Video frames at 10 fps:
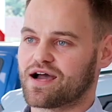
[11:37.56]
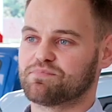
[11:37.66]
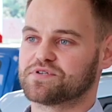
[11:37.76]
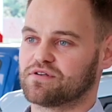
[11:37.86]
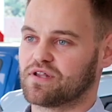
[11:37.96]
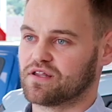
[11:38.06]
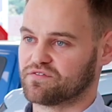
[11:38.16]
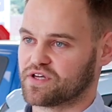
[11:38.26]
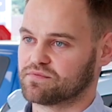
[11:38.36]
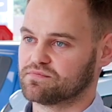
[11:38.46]
absolutely
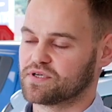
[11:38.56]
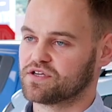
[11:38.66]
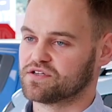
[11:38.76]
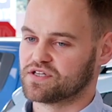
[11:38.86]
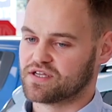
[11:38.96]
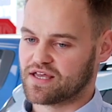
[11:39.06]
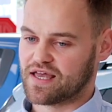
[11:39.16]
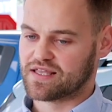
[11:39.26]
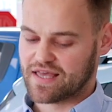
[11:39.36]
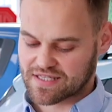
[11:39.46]
love it, because it
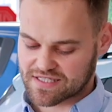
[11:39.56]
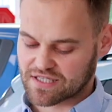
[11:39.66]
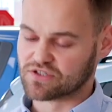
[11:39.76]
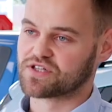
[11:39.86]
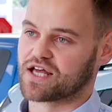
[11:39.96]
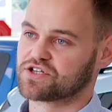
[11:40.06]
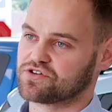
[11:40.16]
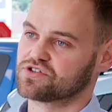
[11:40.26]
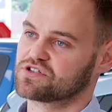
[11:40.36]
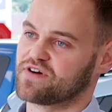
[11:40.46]
instills that
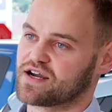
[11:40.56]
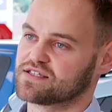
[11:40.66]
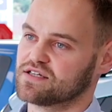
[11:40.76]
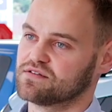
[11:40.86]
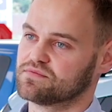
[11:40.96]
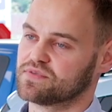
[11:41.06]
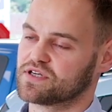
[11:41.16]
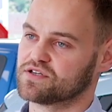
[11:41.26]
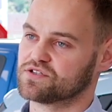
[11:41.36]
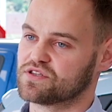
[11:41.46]
trust factor,
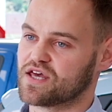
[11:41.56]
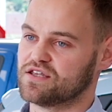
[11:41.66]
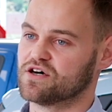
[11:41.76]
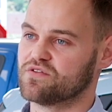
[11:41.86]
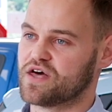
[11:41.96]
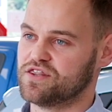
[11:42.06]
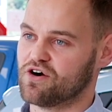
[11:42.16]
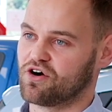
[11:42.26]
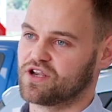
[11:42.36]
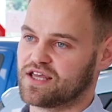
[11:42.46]
because they know they're
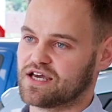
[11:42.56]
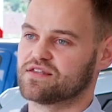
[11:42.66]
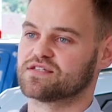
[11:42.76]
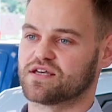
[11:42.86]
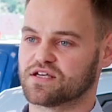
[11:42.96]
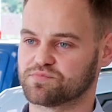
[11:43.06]
not going to get the sales